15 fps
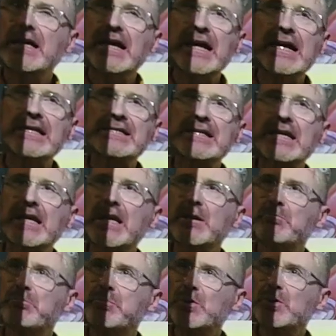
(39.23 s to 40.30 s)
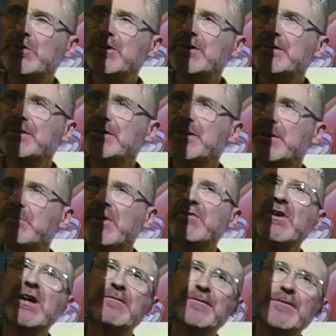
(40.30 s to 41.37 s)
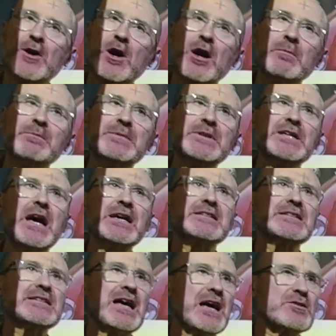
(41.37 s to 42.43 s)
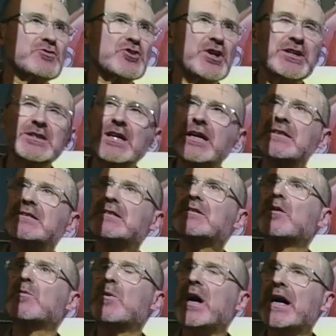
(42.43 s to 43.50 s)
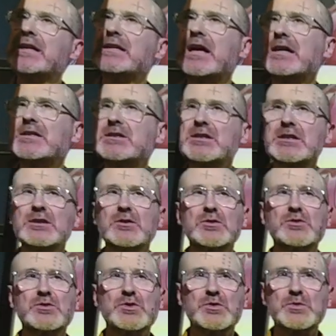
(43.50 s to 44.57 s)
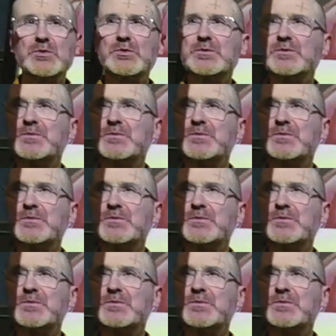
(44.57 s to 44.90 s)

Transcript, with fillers: as a book. But they're from 1900, 1901, 1902.